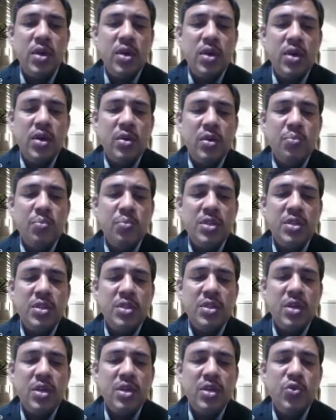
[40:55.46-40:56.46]
Means
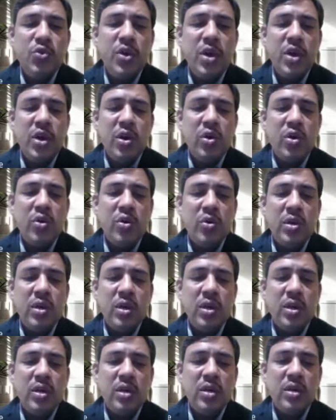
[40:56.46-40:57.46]
you have
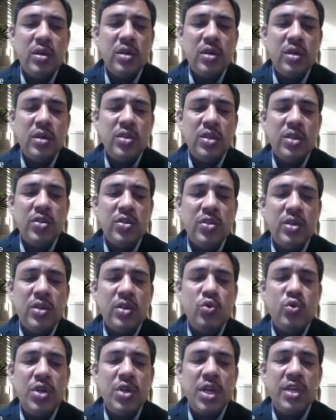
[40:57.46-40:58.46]
such
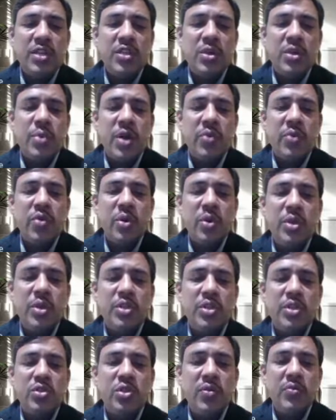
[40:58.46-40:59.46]
to test the
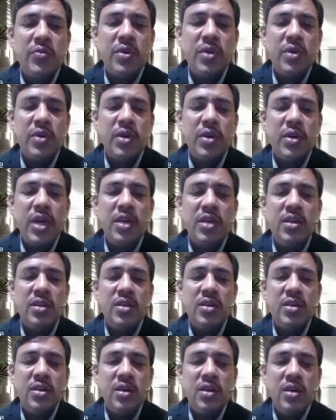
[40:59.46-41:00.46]
performance of any
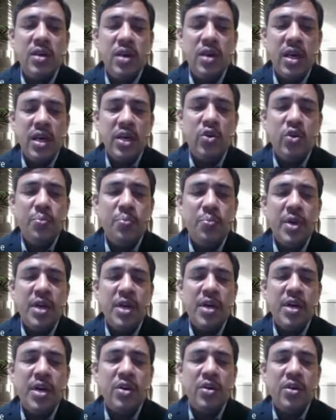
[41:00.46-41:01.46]
equipment.
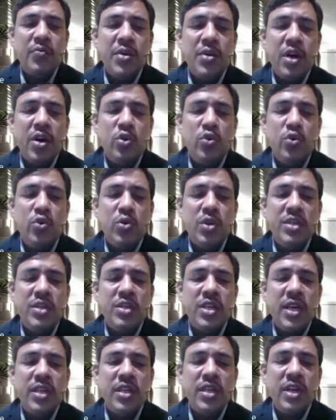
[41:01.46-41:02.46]
We have to
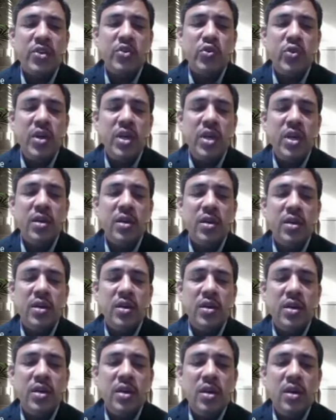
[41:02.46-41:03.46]
design actually
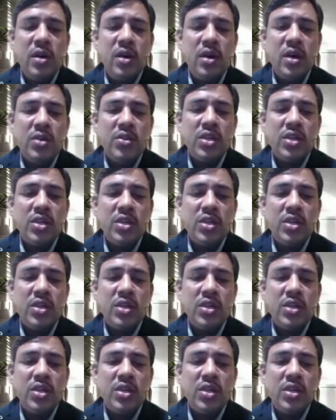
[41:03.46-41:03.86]
such